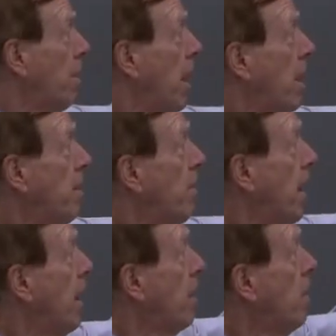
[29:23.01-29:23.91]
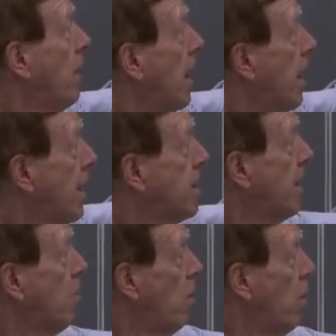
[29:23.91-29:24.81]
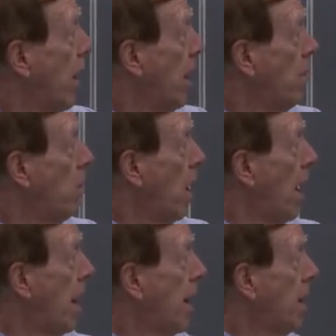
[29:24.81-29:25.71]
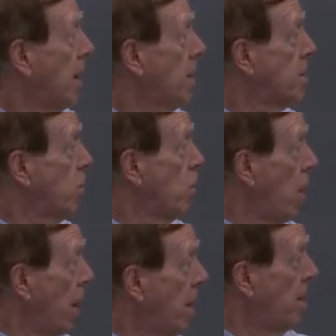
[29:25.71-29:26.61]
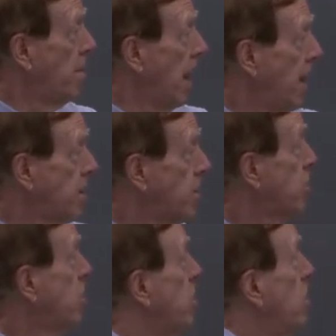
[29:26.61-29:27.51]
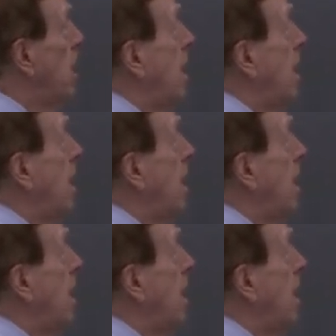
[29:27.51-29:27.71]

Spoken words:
bottom value at x equal 1, y is 1 minus 2.